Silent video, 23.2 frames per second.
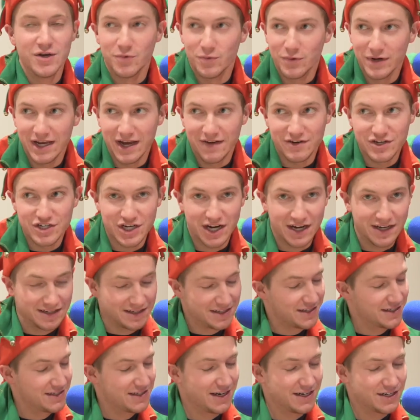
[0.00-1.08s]
We have a shot
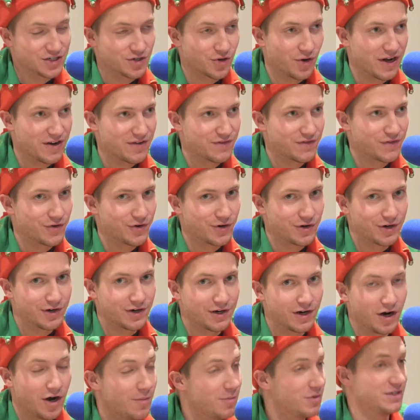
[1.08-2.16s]
list that is great
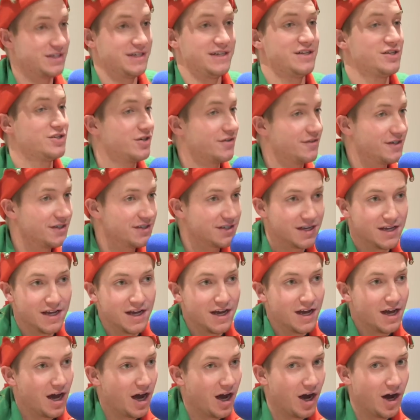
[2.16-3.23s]
for almost any service.
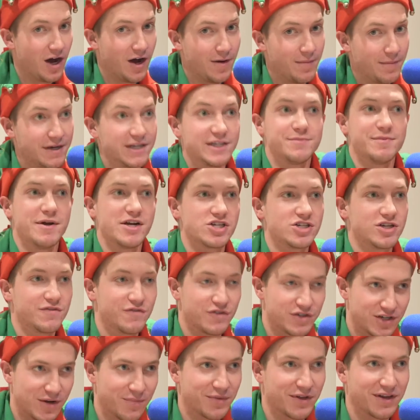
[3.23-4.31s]
And especially
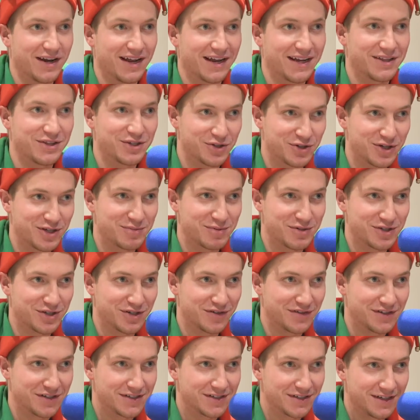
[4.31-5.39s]
for something like the Christmas
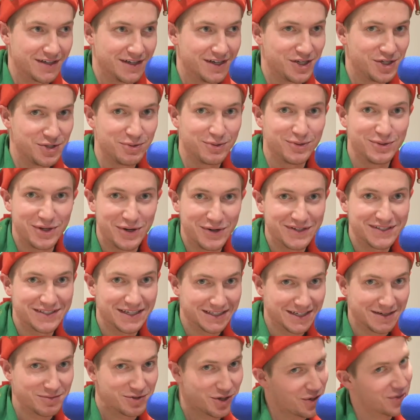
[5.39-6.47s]
service. You will notice
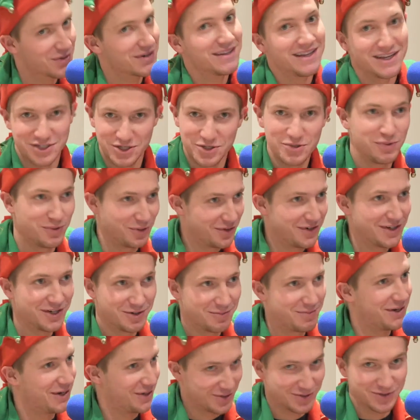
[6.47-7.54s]
as I'm talking that you will hear
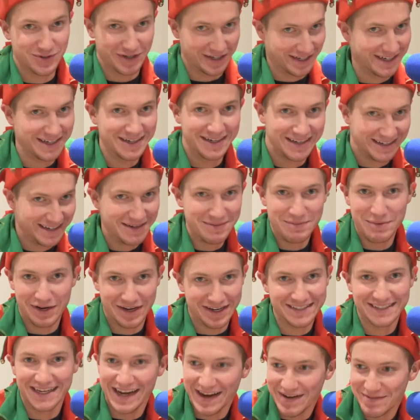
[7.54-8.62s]
bells ringing
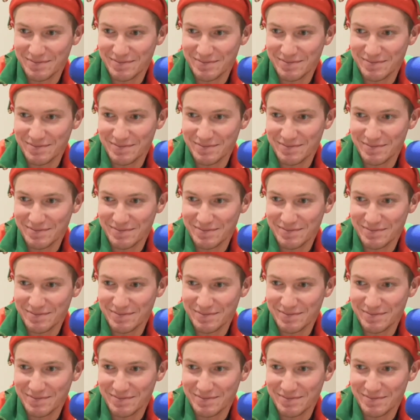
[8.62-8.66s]
because I have